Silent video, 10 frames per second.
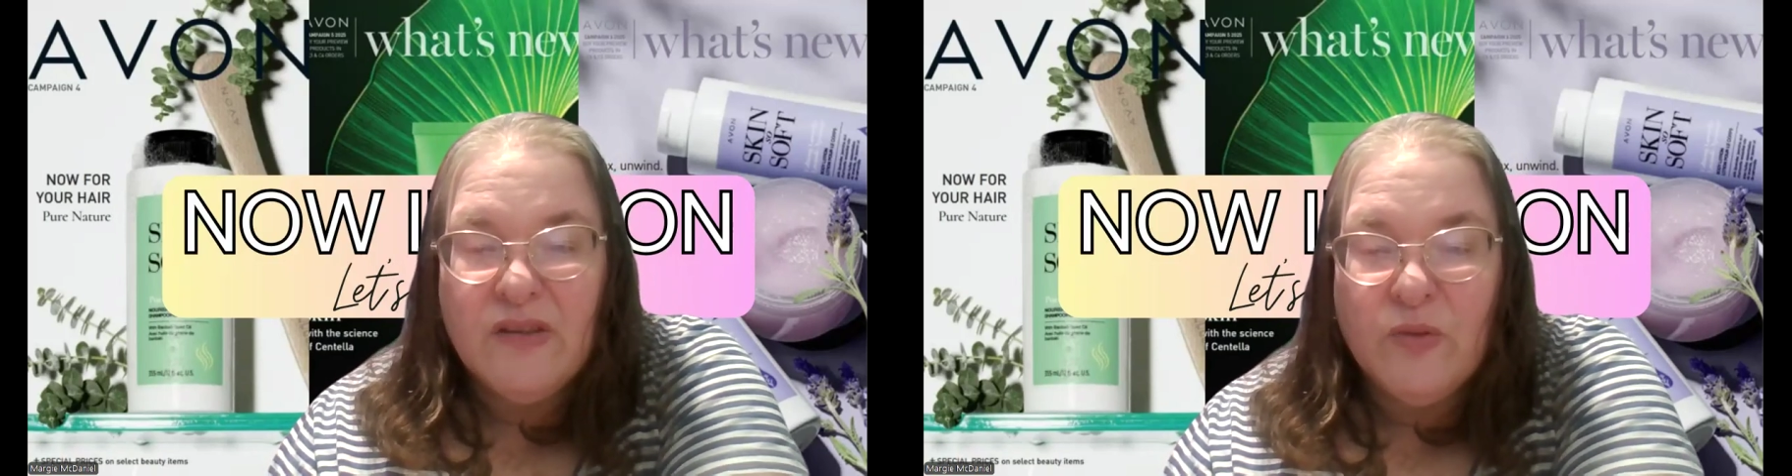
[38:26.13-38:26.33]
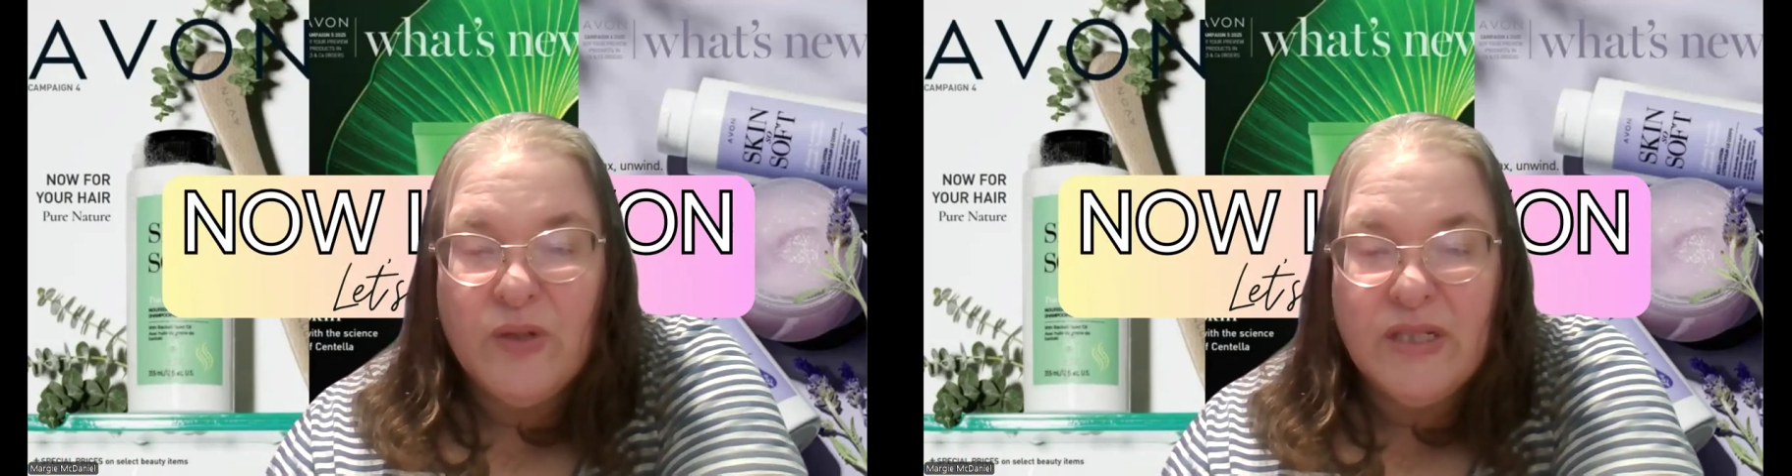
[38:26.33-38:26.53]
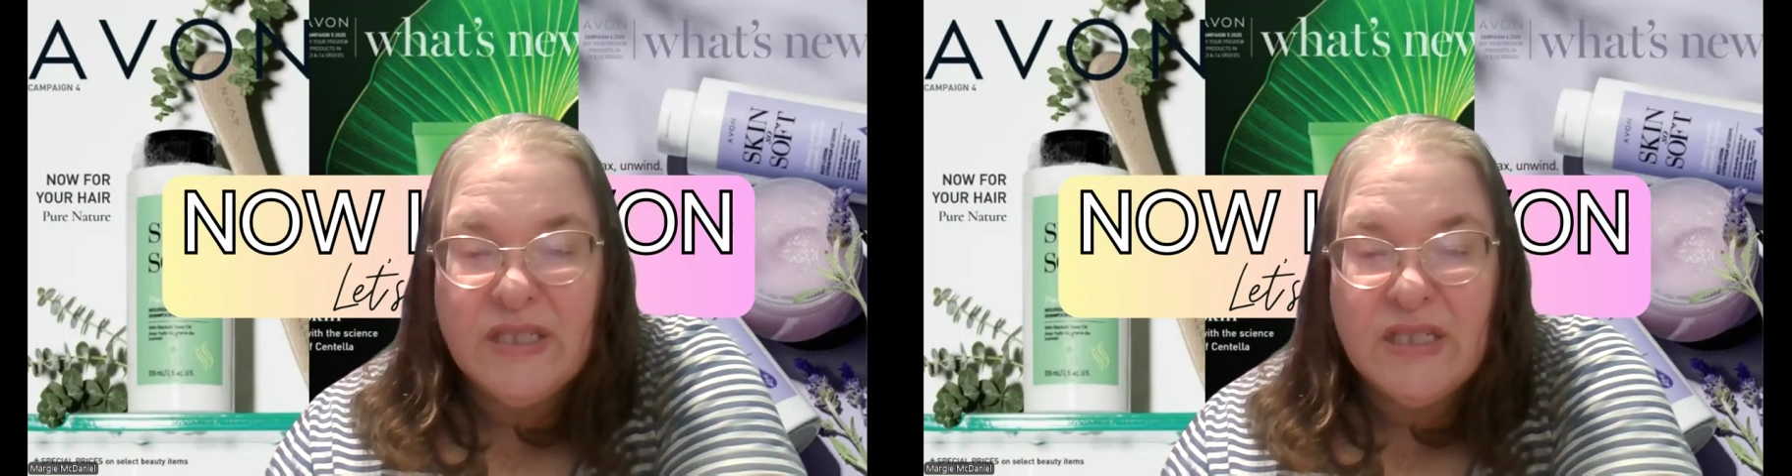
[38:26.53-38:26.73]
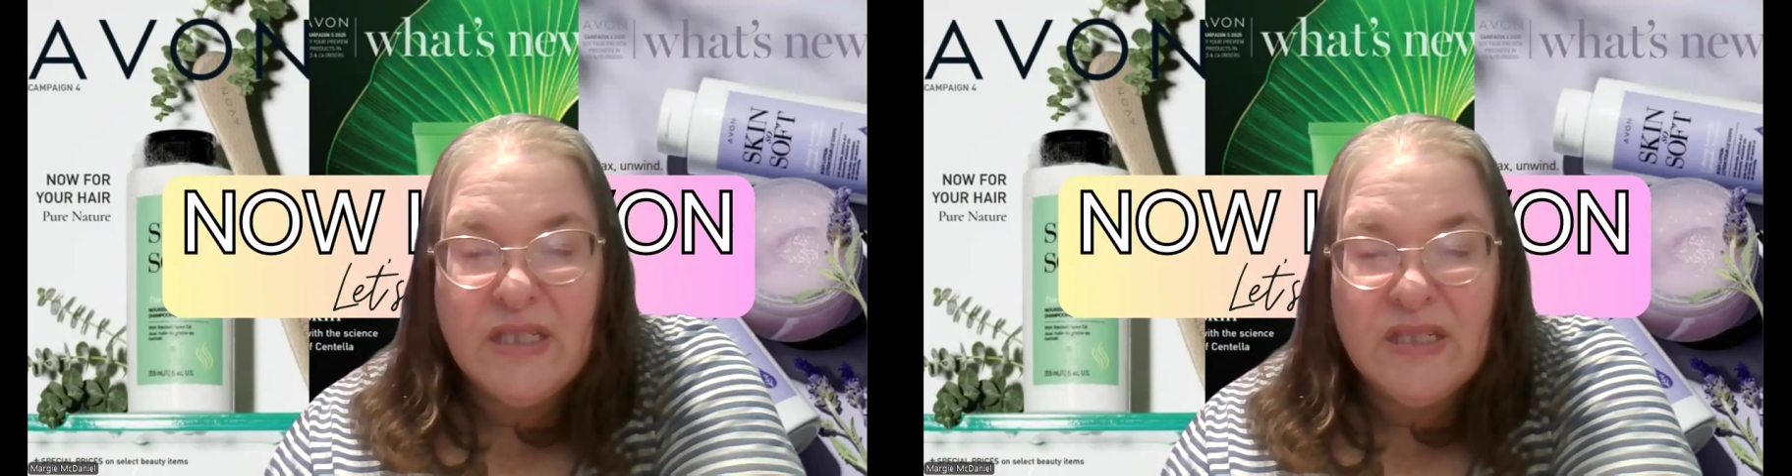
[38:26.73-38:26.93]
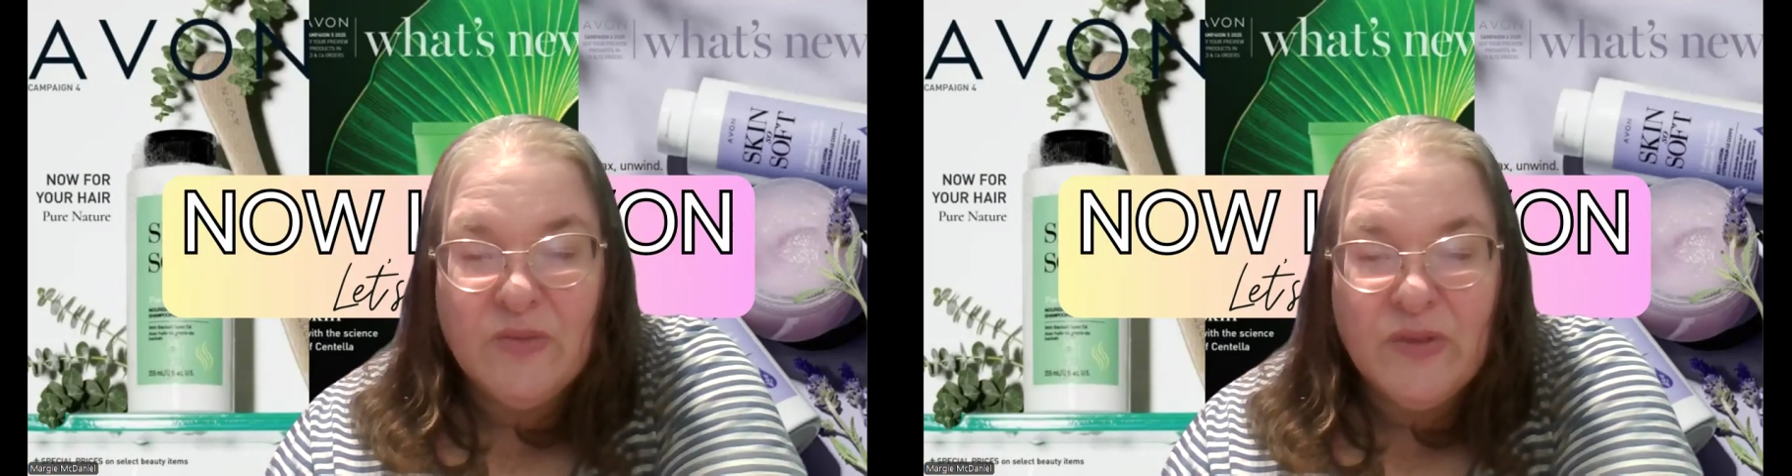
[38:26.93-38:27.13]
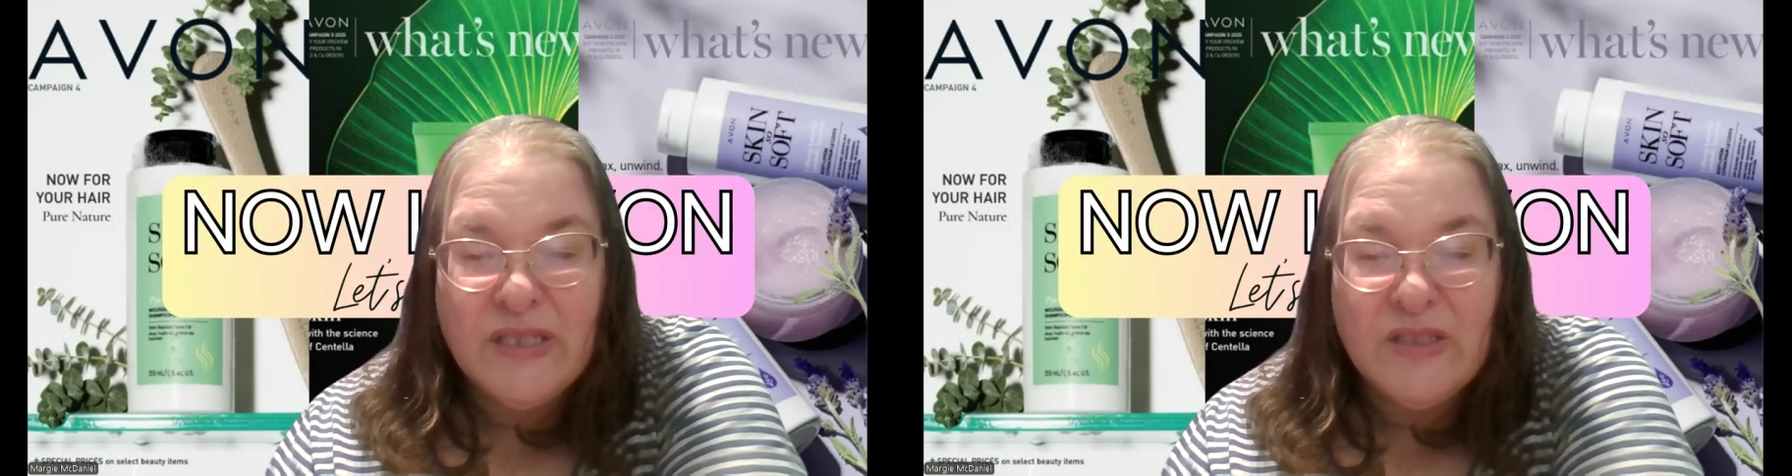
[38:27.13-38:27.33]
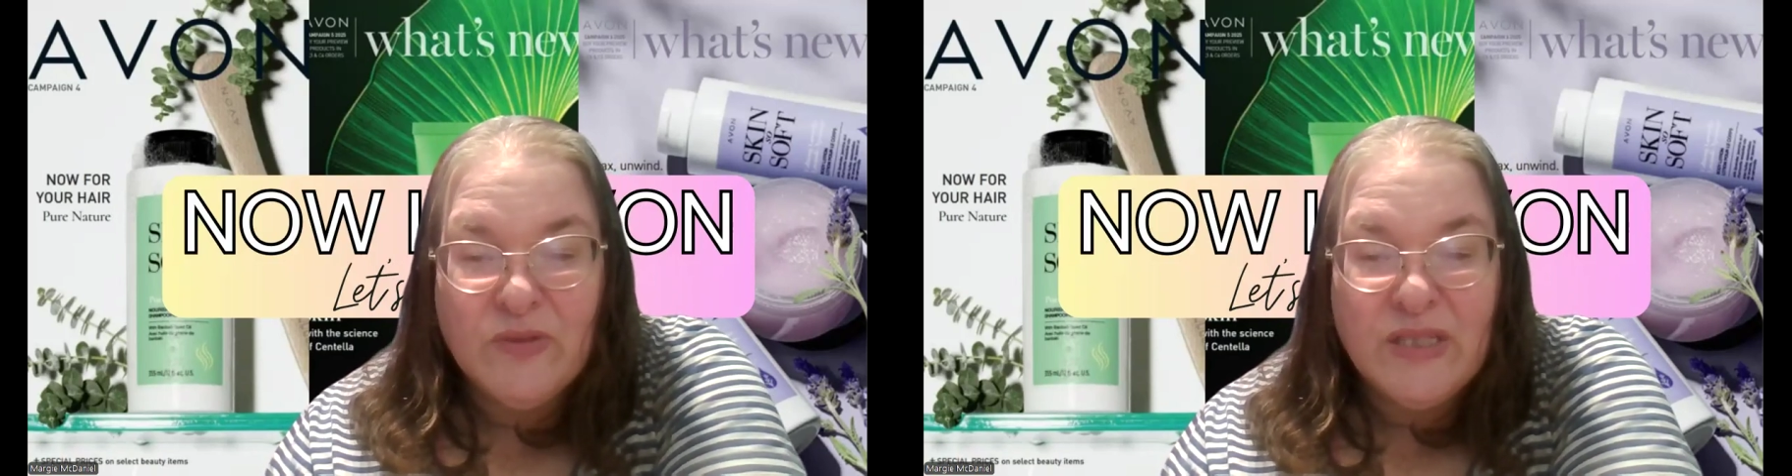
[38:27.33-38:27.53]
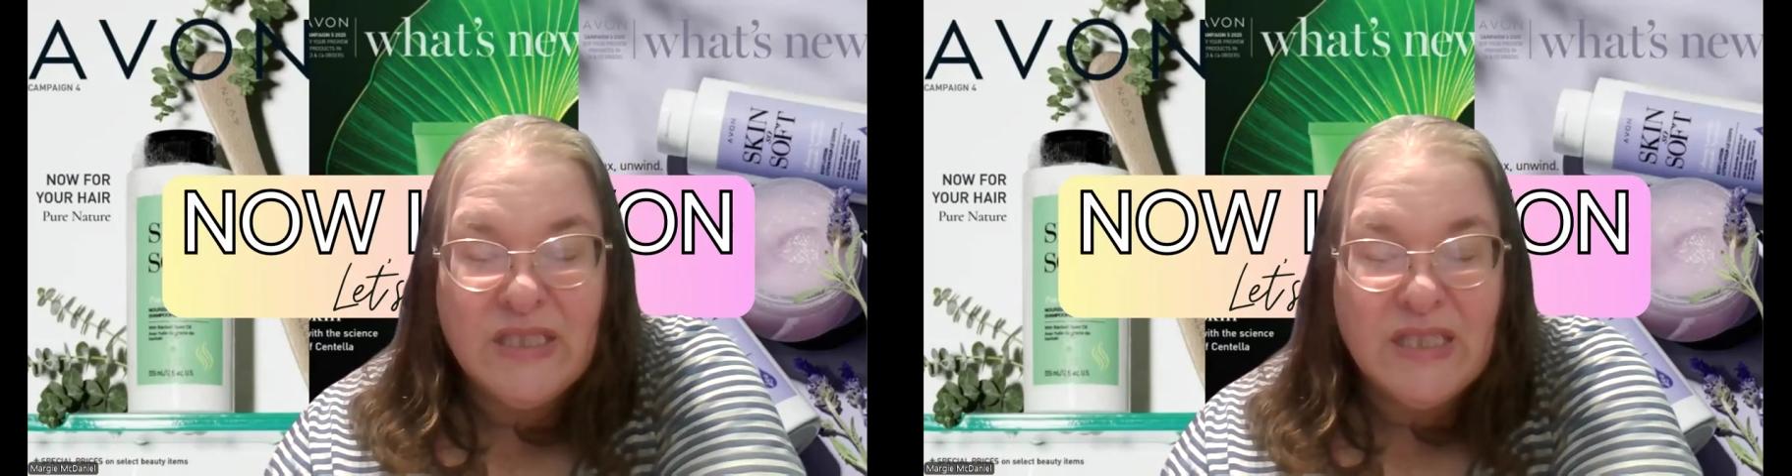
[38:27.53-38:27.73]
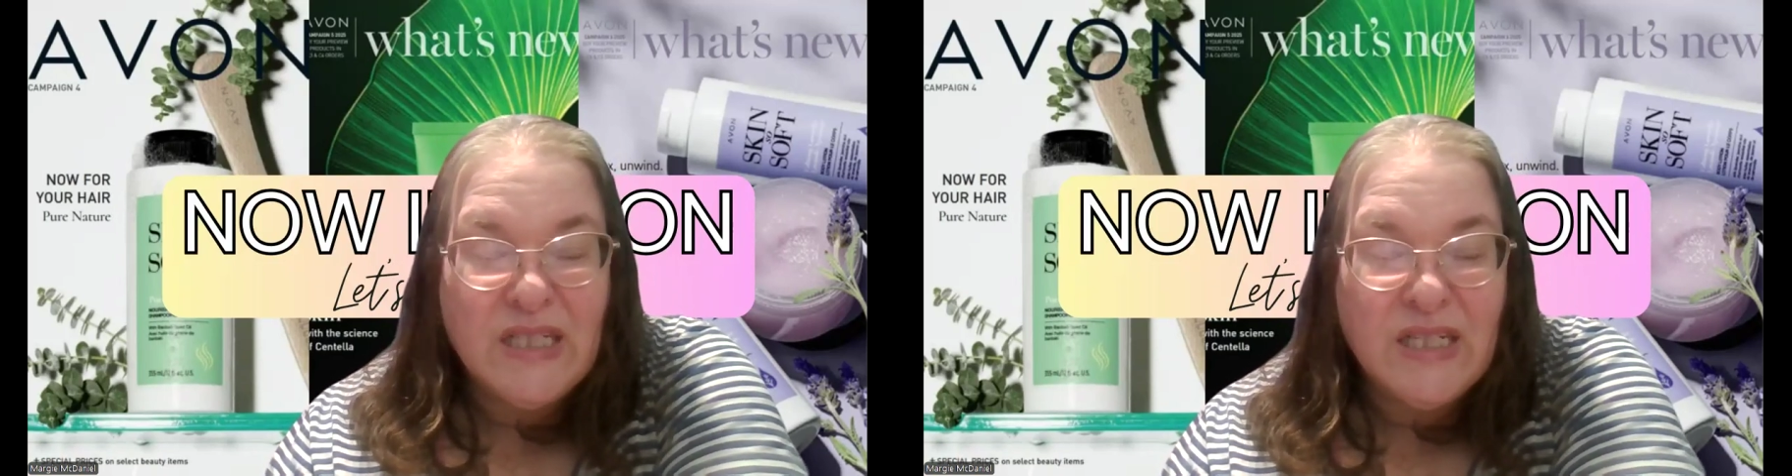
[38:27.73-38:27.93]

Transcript: that we did